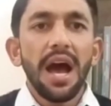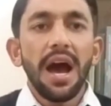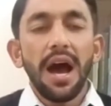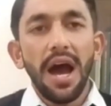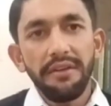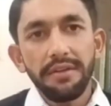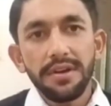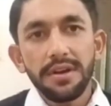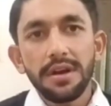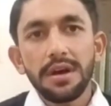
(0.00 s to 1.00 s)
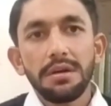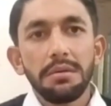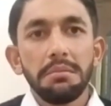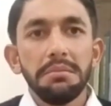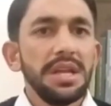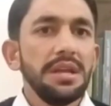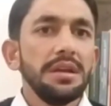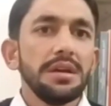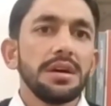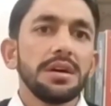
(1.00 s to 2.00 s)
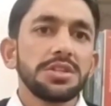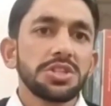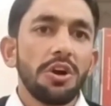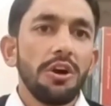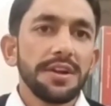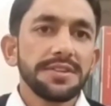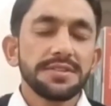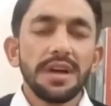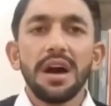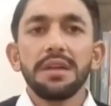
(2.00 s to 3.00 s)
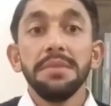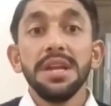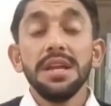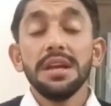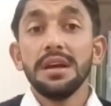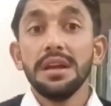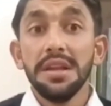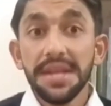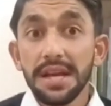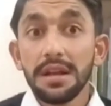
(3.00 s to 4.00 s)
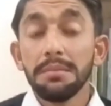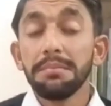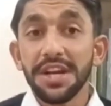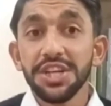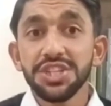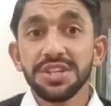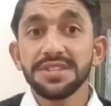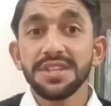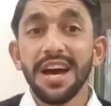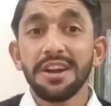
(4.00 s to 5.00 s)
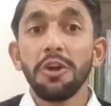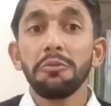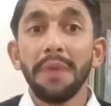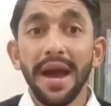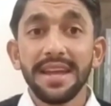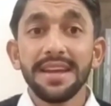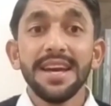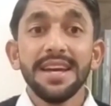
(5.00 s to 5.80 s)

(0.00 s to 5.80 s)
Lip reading: However, many scholars or many legal practitioners are not buying